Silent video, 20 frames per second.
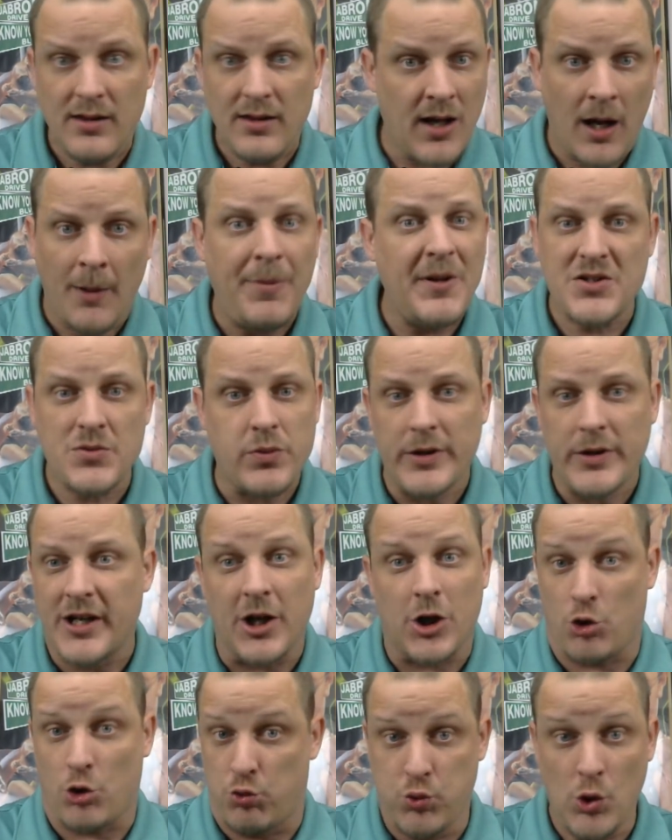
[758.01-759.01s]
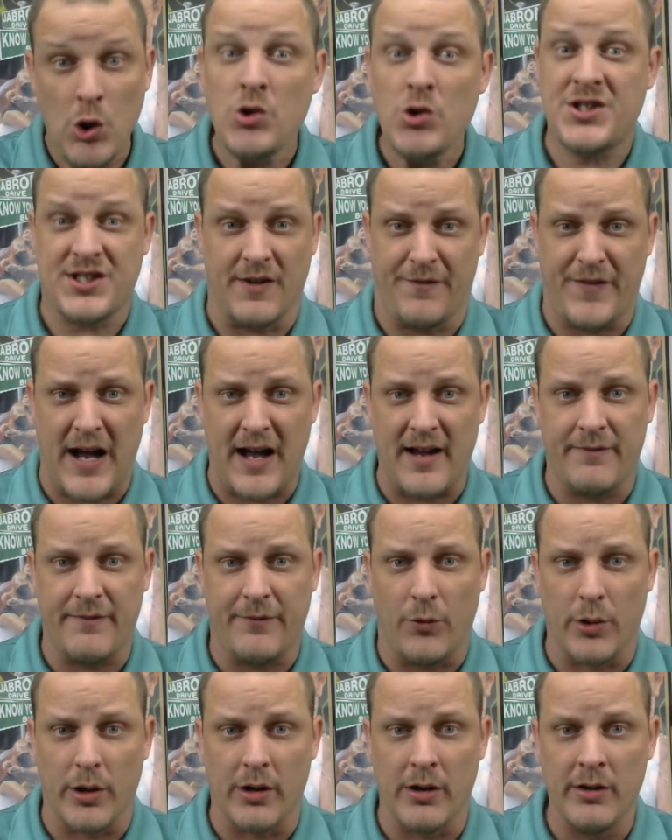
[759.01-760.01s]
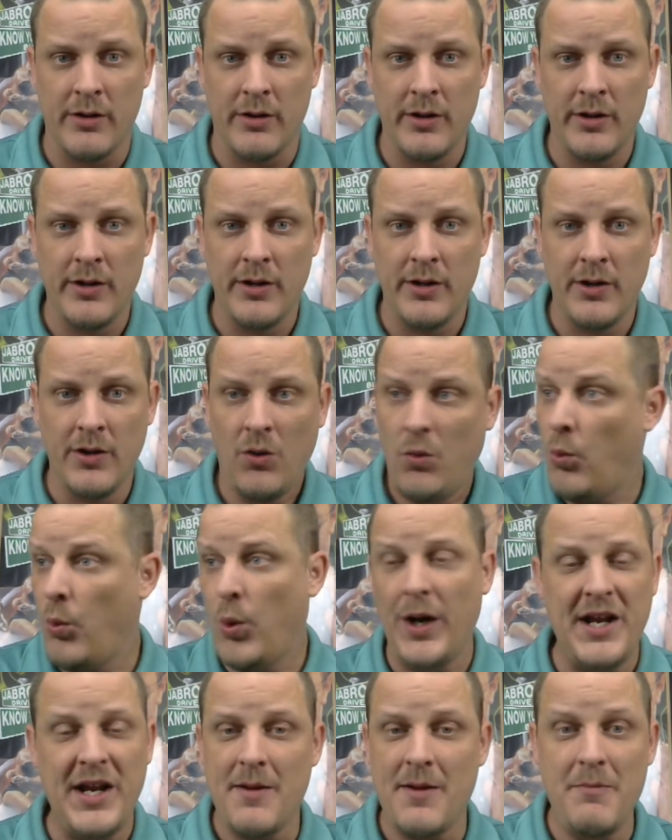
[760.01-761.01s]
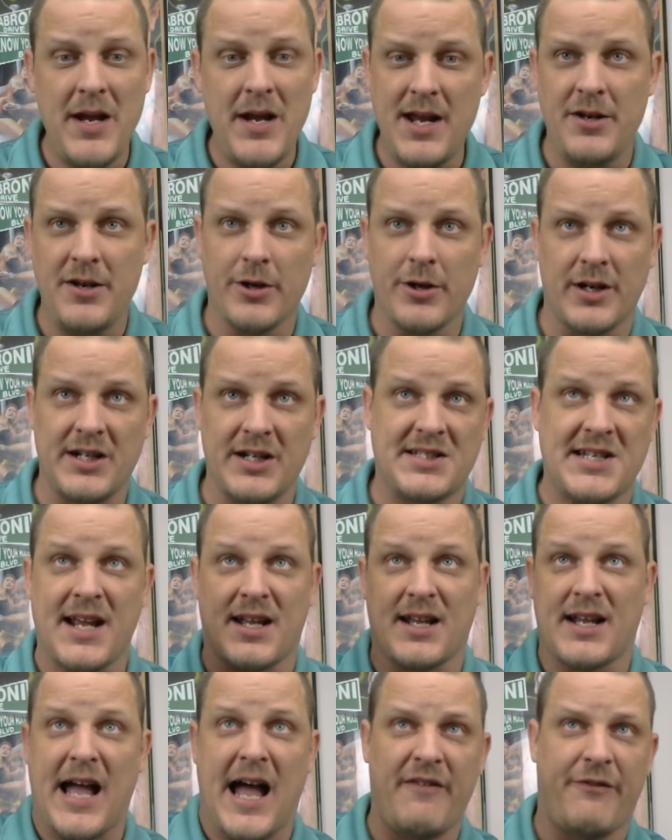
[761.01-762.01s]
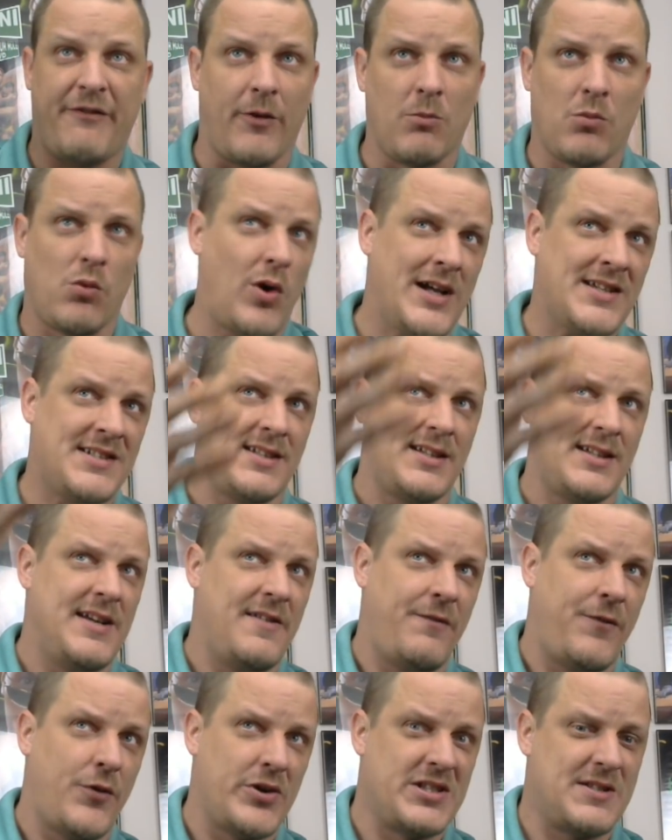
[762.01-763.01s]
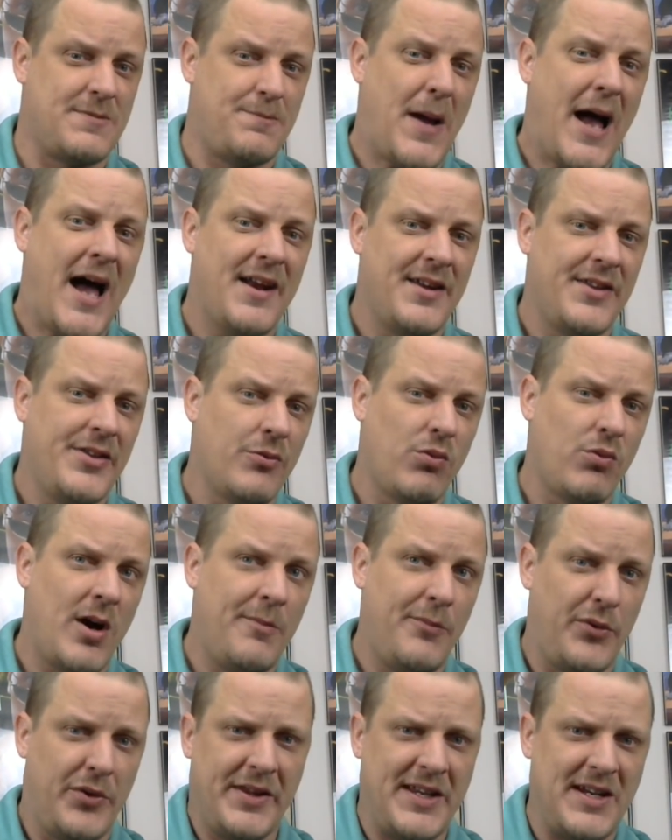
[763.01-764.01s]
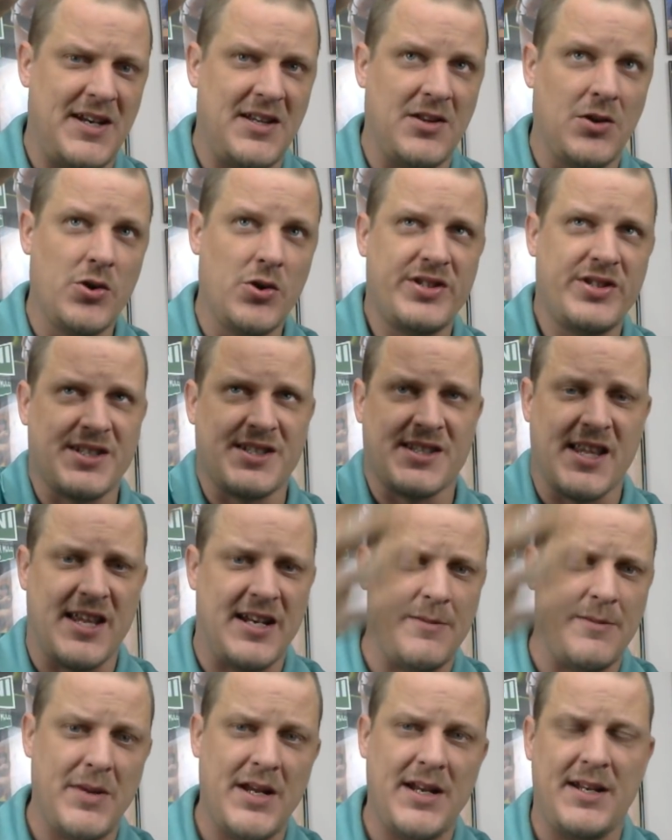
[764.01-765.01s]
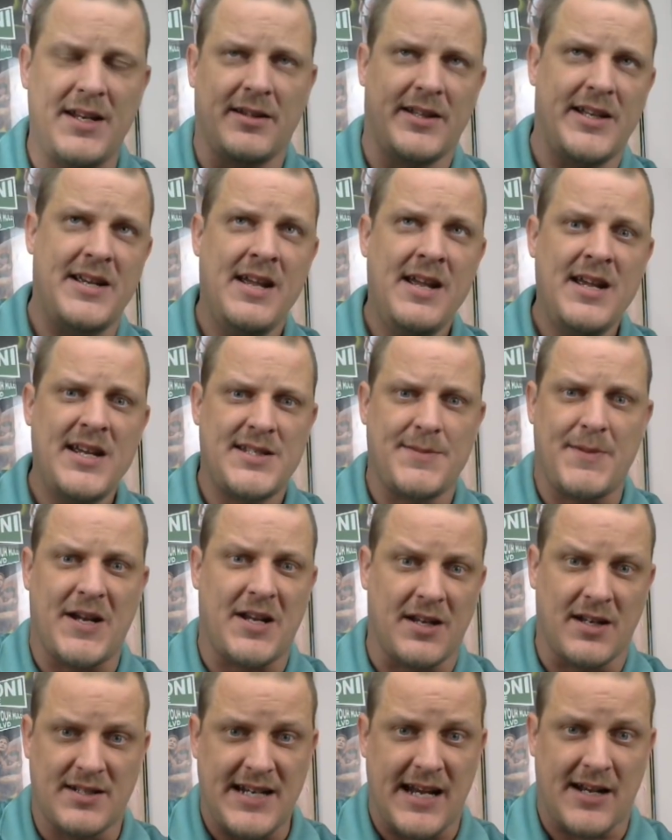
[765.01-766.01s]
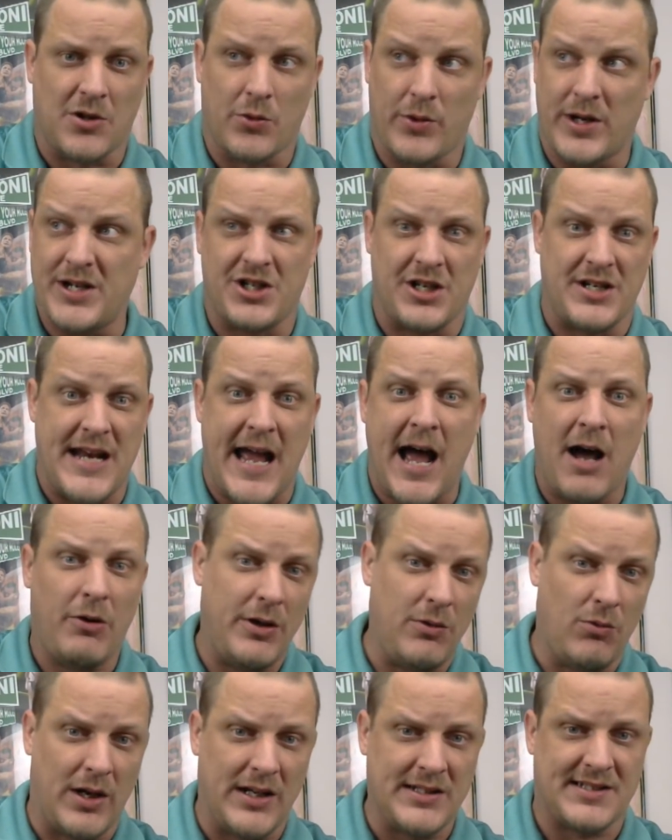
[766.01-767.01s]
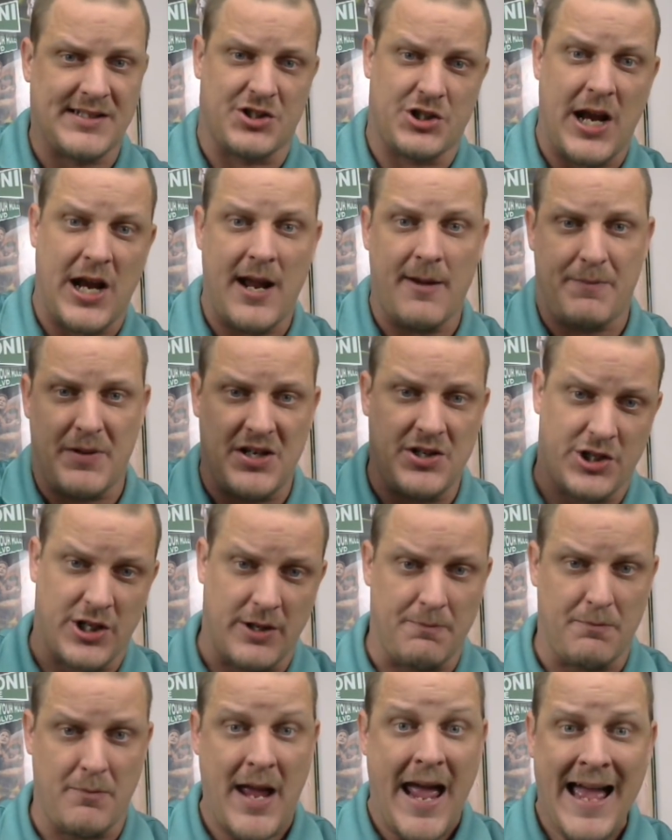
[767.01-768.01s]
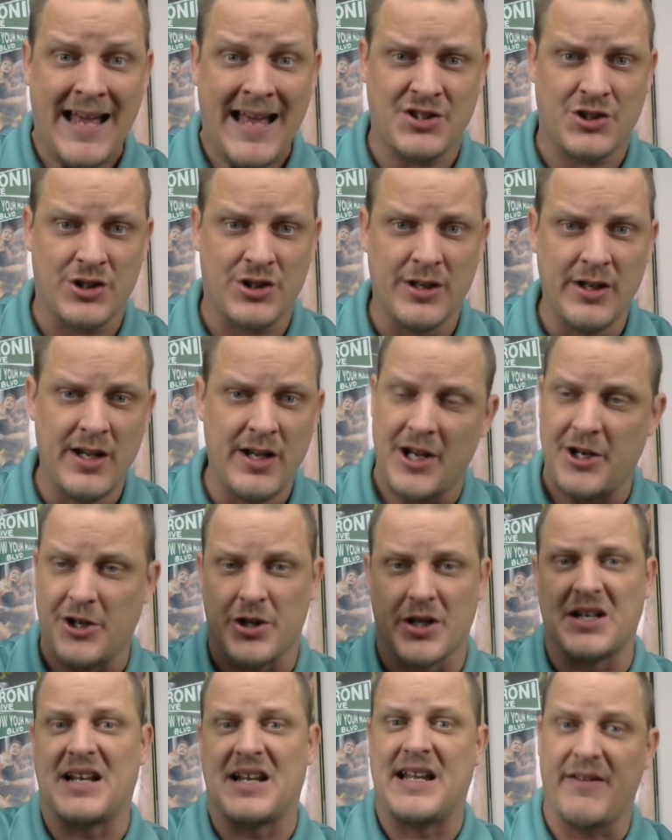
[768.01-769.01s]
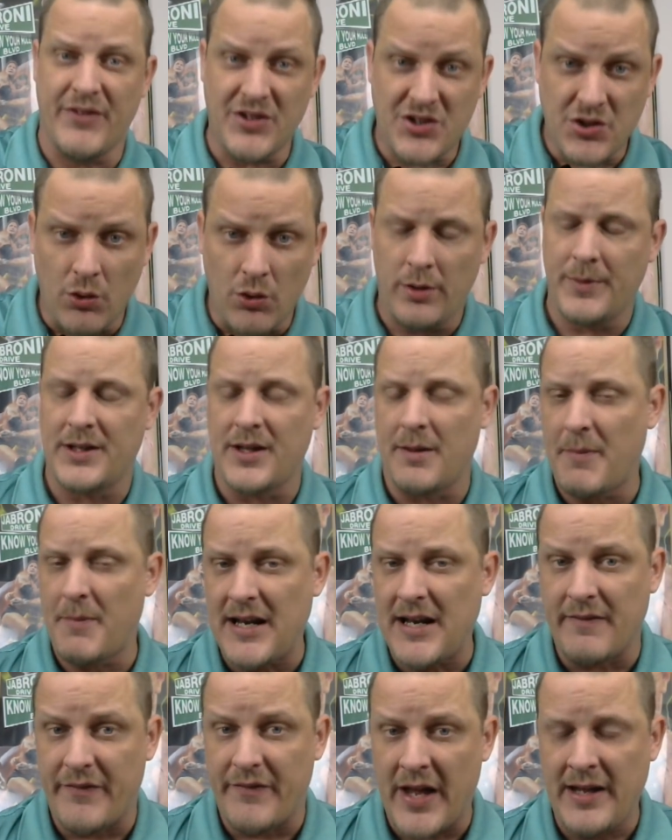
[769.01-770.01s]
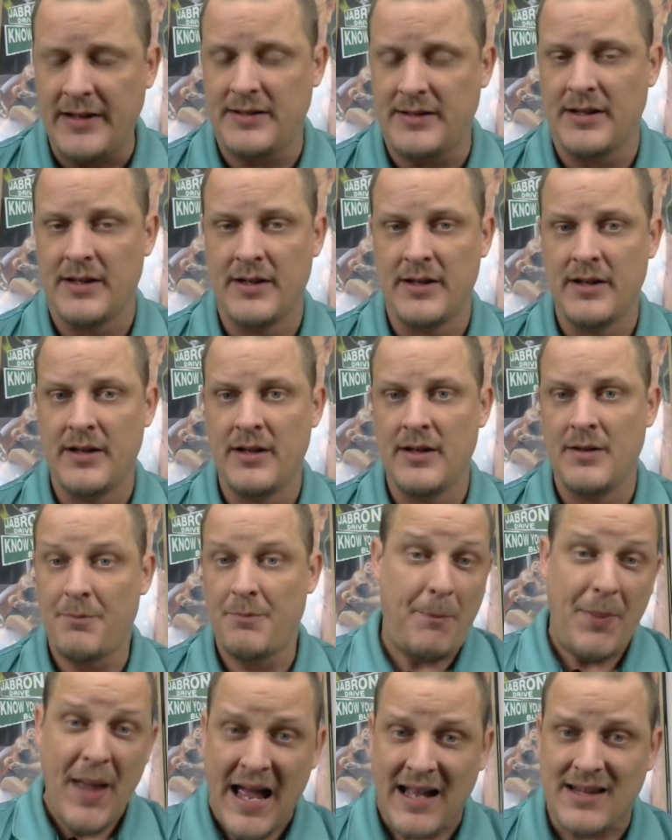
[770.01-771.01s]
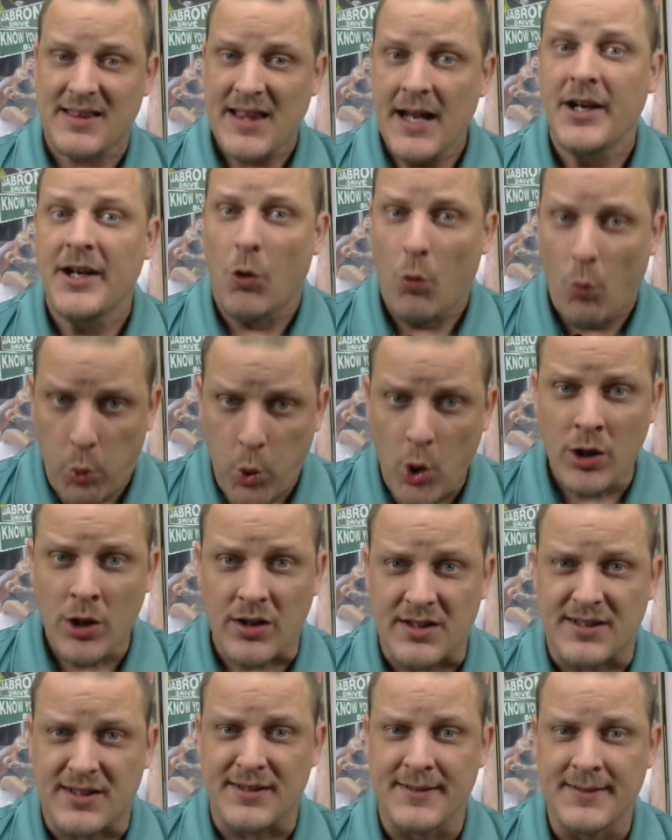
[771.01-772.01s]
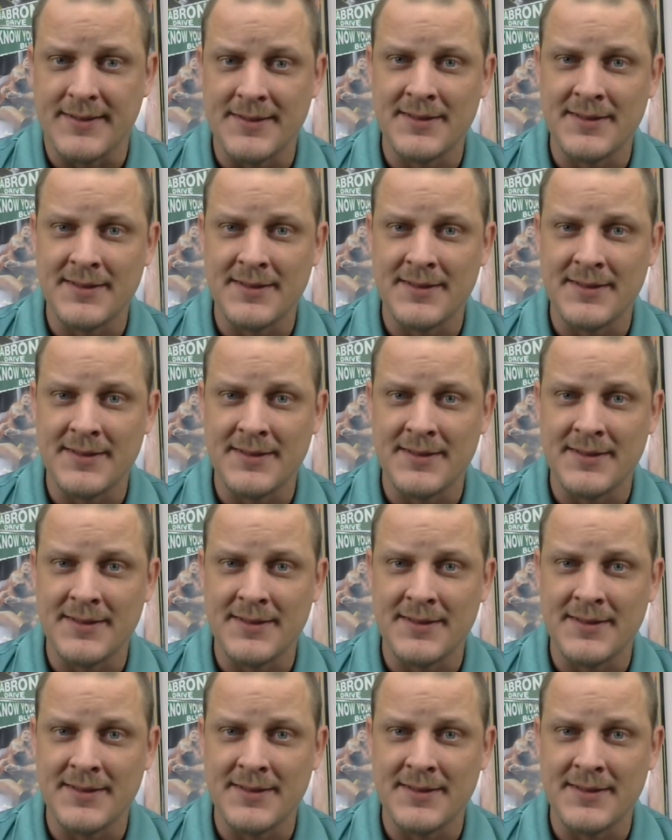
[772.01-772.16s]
companies would get crucified for it. What do you mean you're going to take a guy from wrestling for a spot in the Rumble and then he loses and then immediately he's making a declaration now he wants the championship match and you're going to give it to him in the main event? But back then it worked.